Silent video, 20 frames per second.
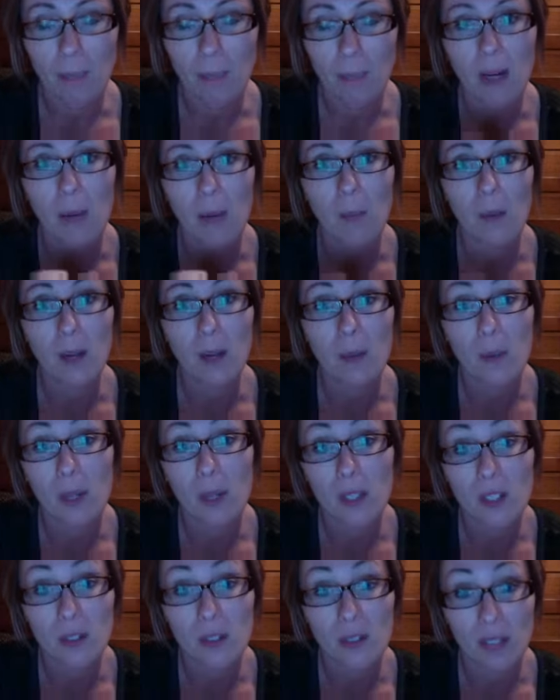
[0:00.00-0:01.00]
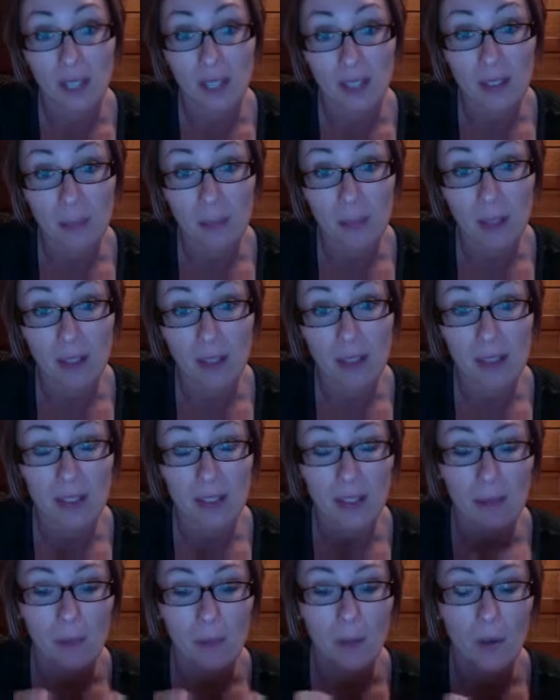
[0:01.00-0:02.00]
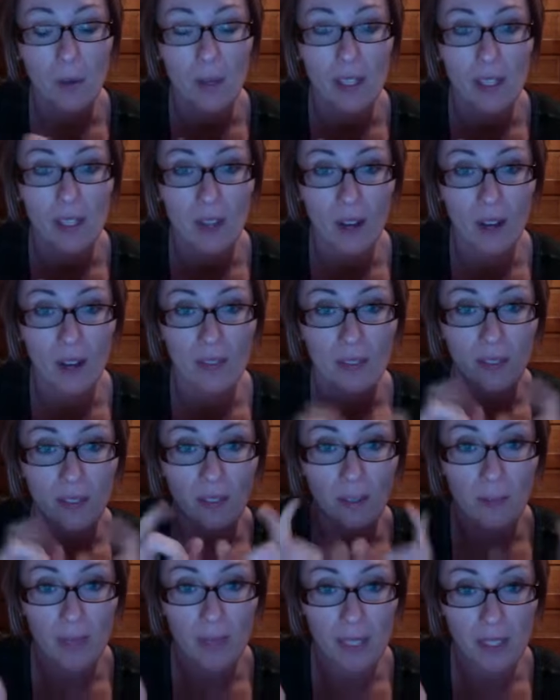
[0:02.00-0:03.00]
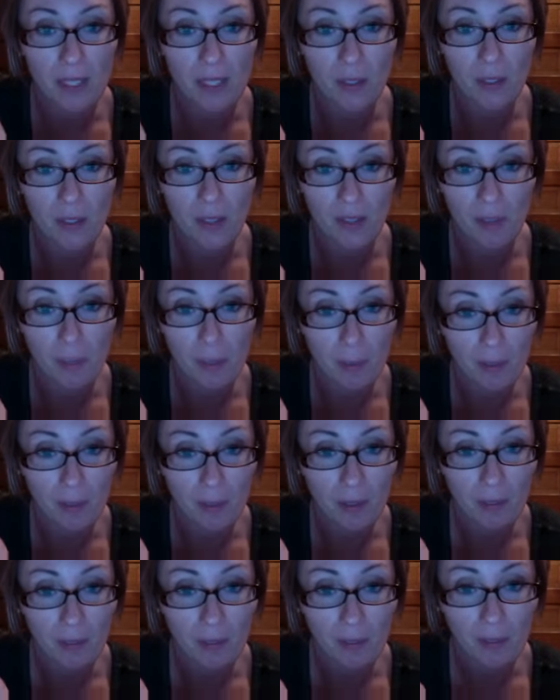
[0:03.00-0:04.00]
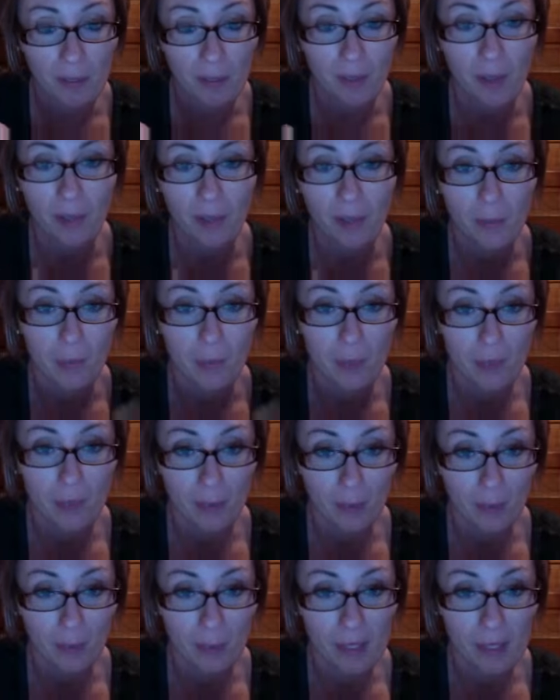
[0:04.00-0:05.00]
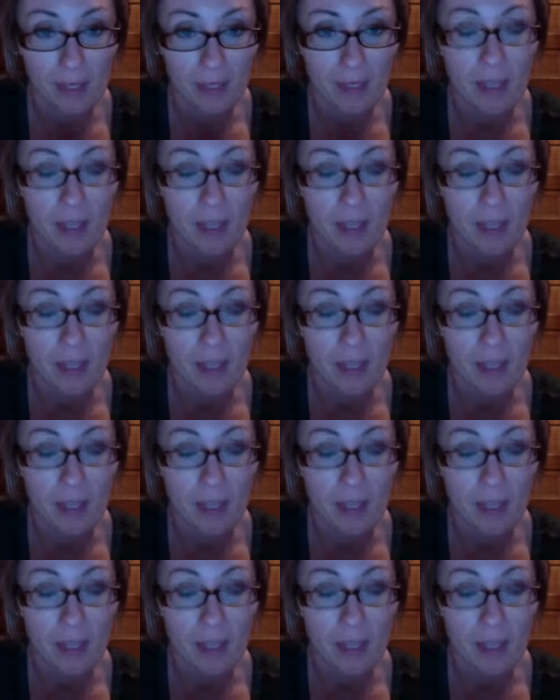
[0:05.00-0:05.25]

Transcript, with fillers: But I, what I want to do next month is I'm going to offer a Made to Crave book for everyone who commits.